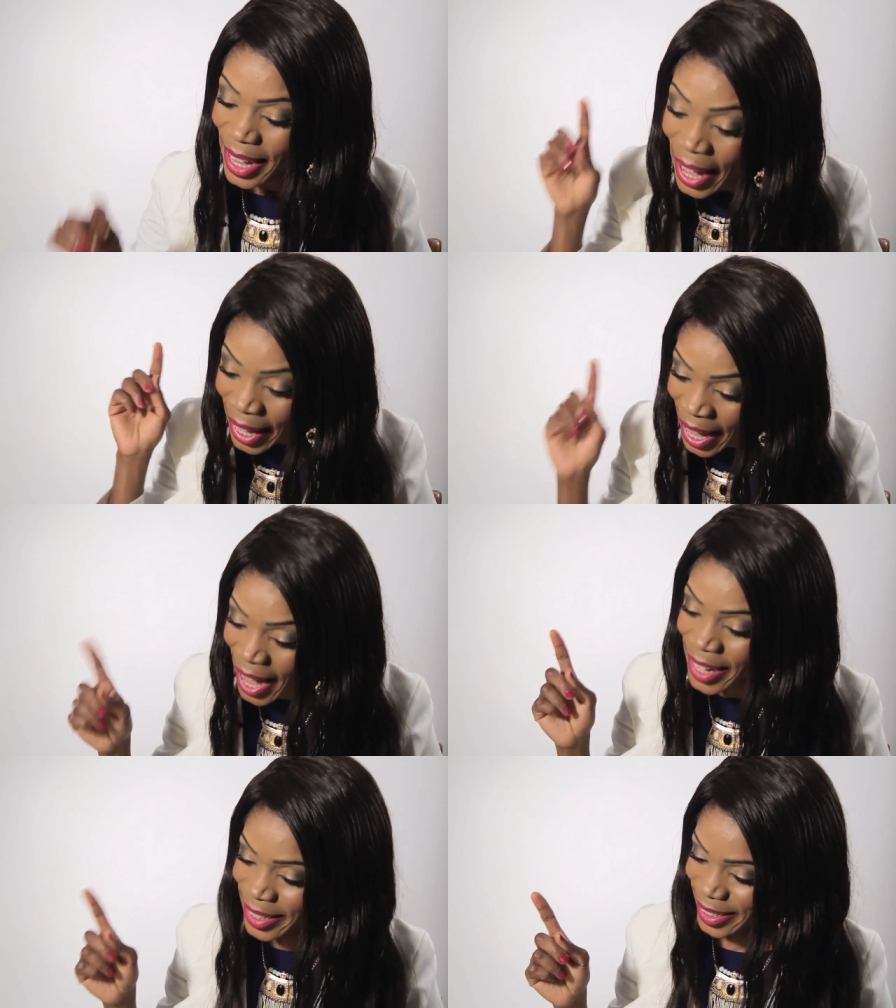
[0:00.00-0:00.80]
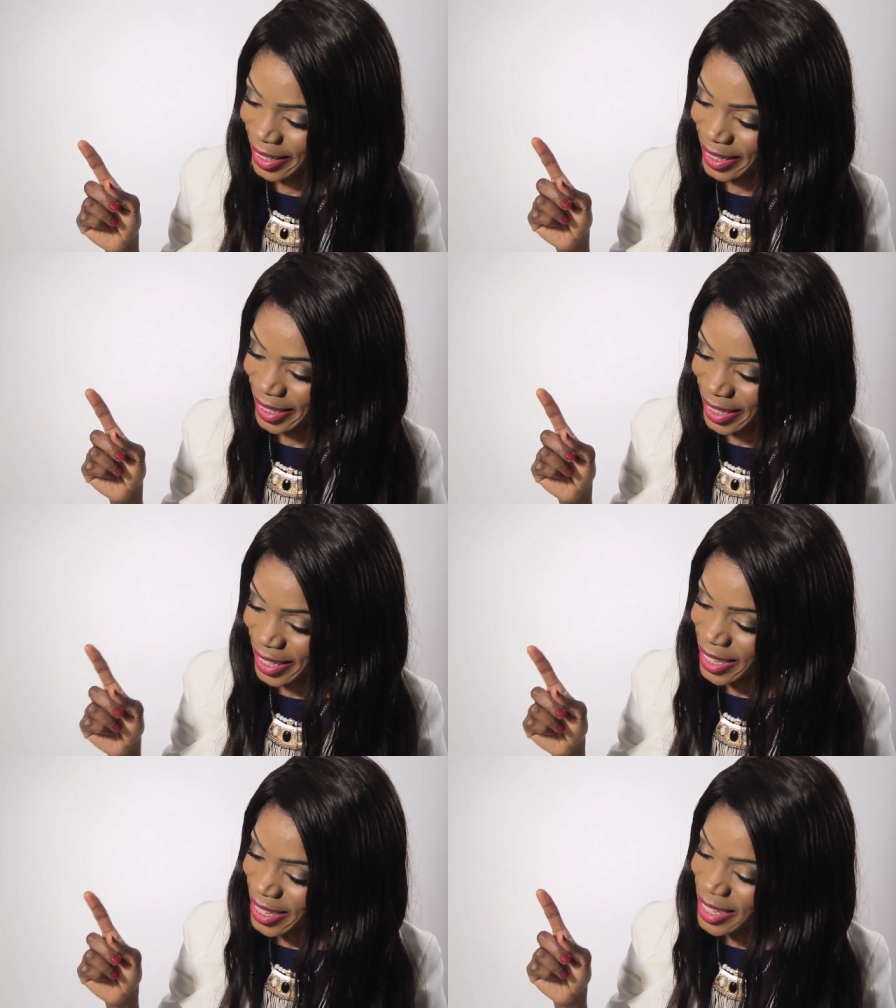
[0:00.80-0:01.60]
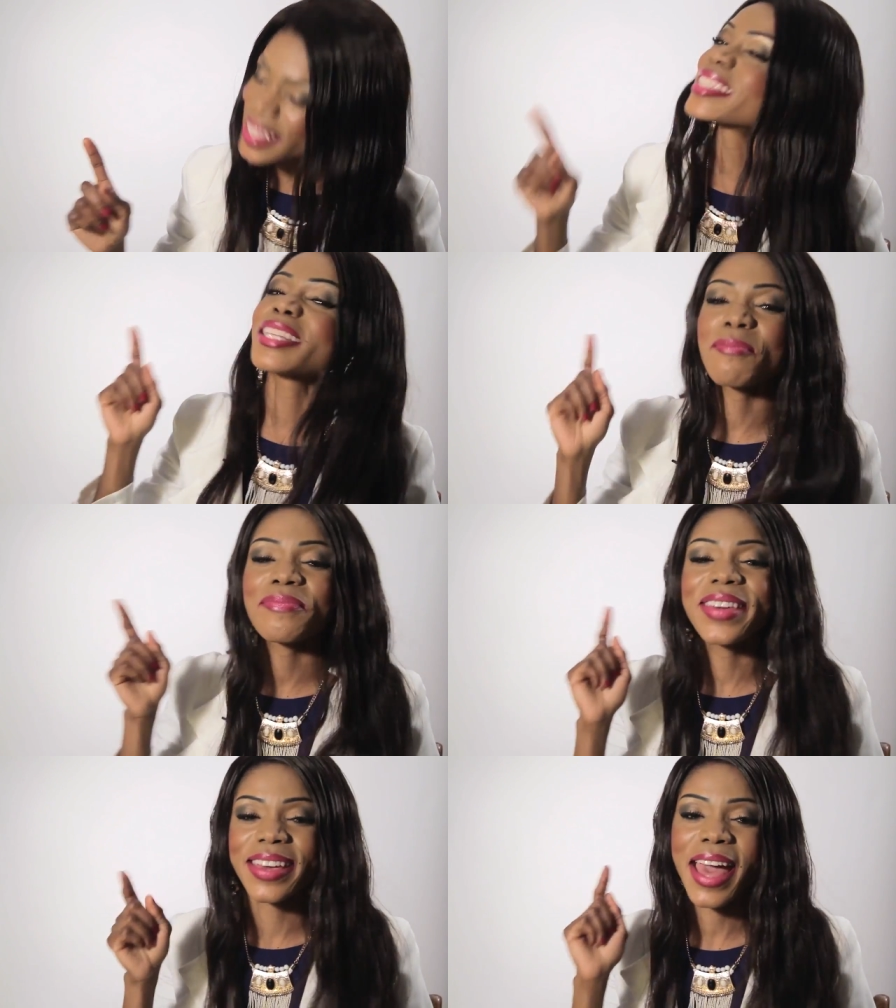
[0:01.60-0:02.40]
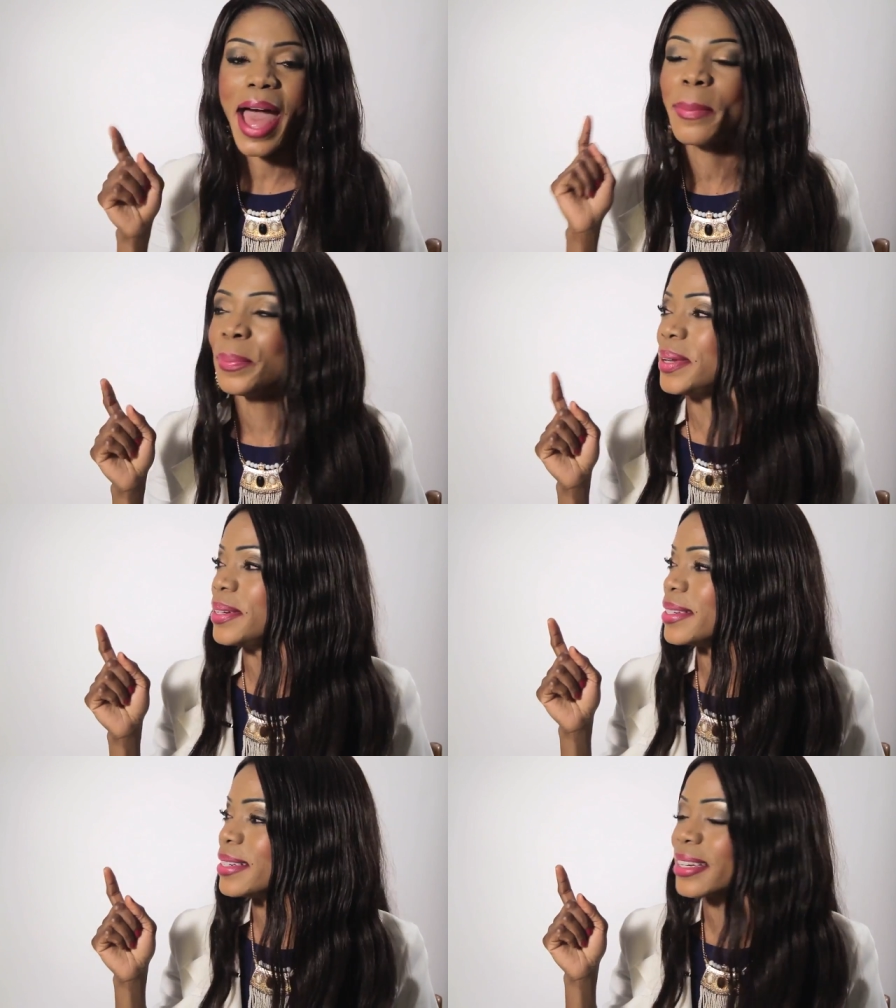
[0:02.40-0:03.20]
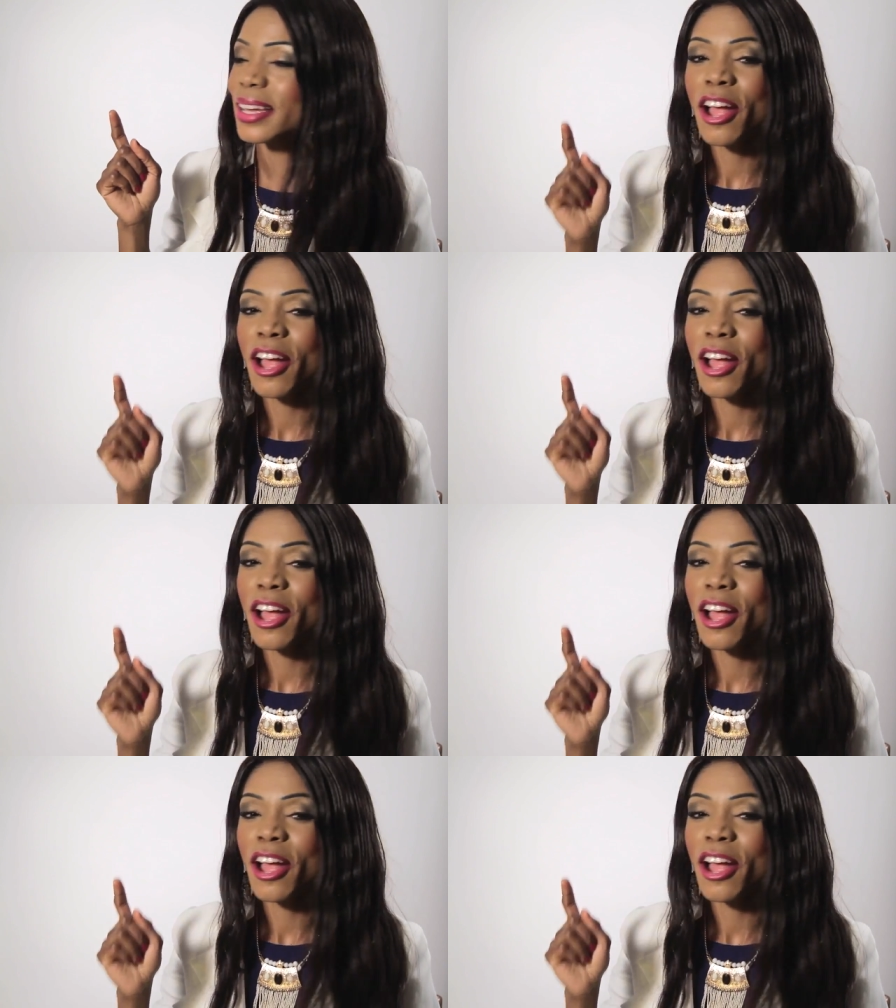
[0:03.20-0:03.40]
Again, something happened.